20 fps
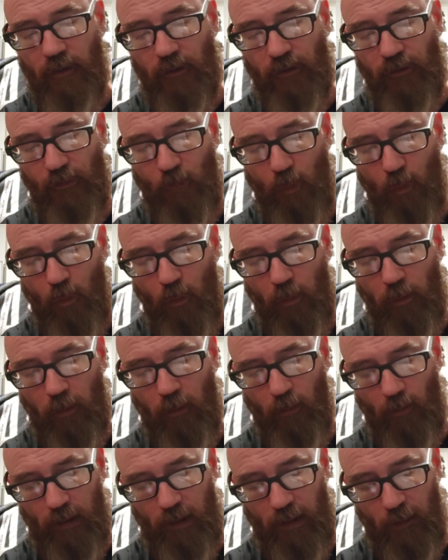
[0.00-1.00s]
years old
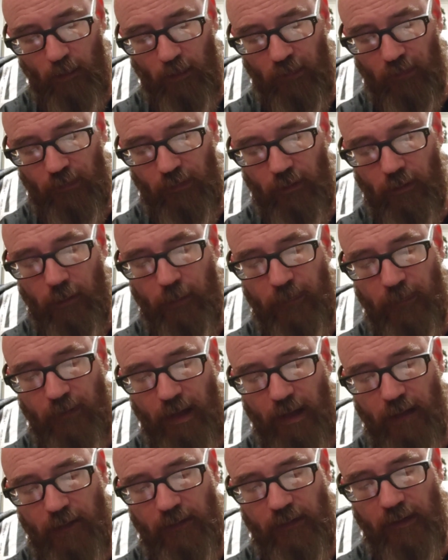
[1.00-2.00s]
when he was
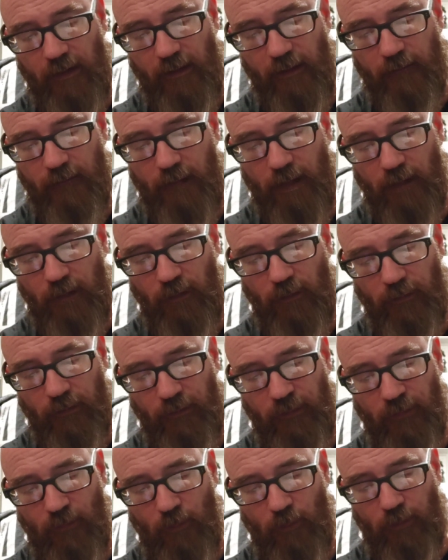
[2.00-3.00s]
circumcised in the flesh of
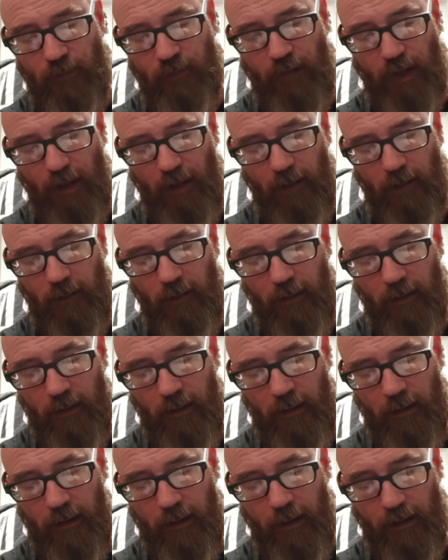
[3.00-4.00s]
his foreskin.
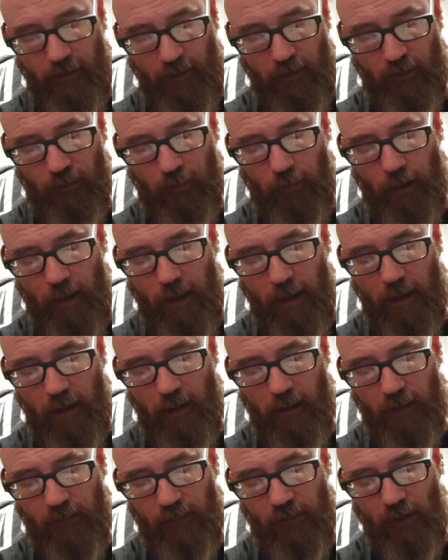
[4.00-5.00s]
And Ishmael
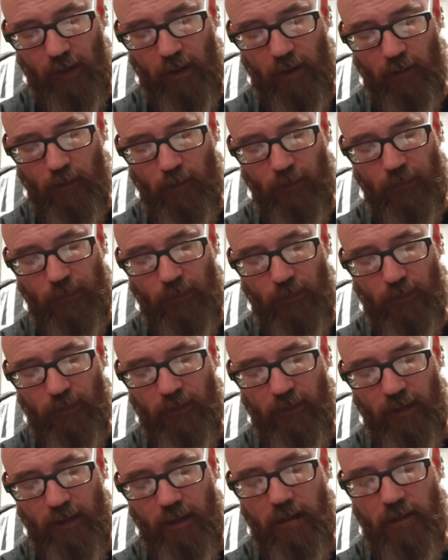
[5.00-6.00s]
his son was
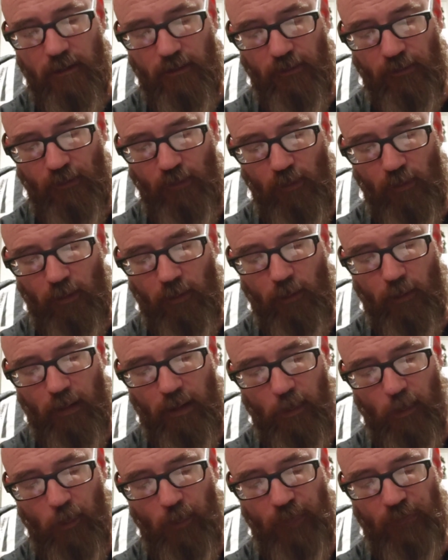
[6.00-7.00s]
13 years old when
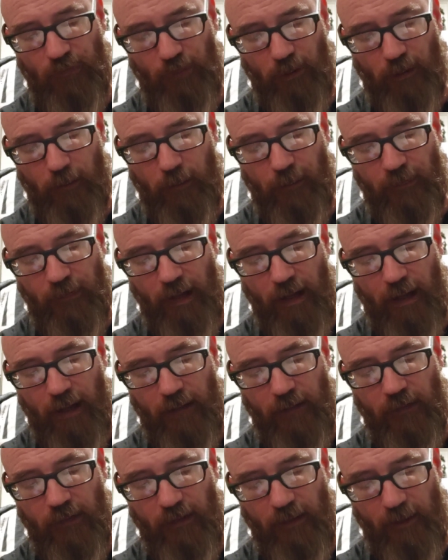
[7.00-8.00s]
he was
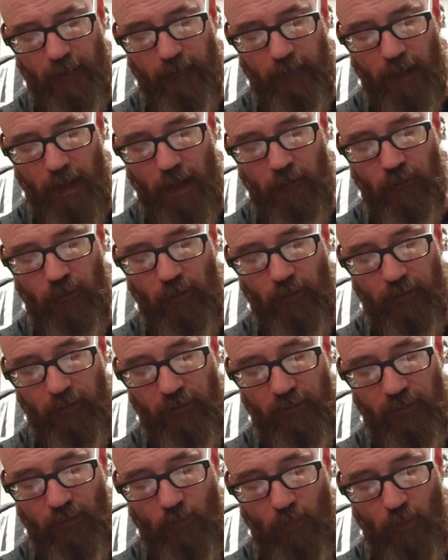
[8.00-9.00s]
circumcised in the flesh of
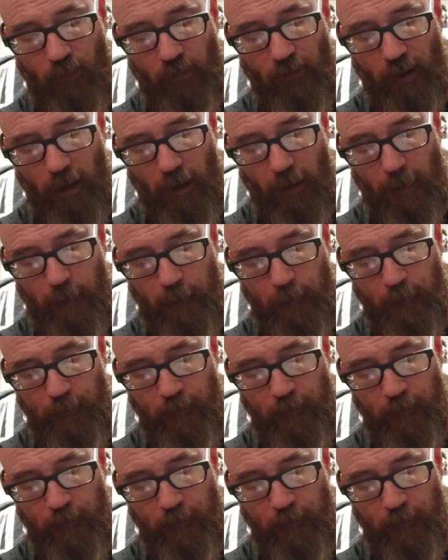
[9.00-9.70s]
his foreskin.